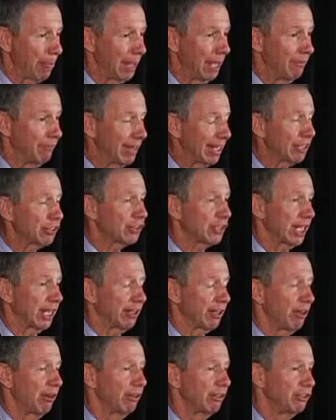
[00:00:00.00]
Advanced
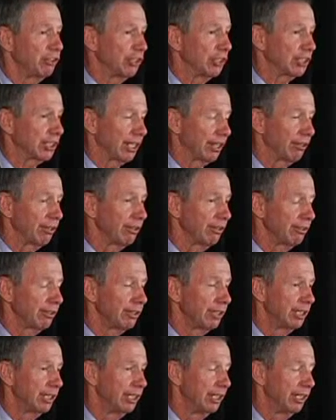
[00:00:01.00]
Technology Center
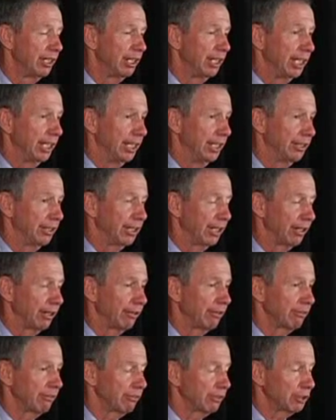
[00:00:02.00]
in
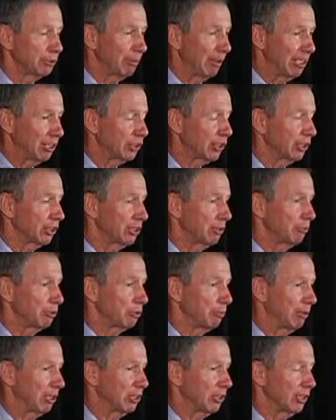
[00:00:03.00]
their space
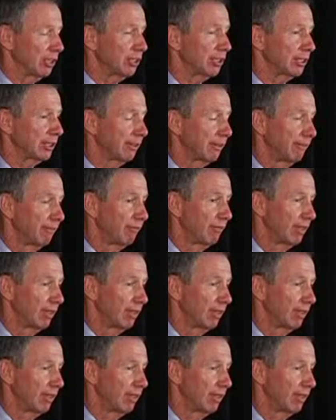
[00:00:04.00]
systems business.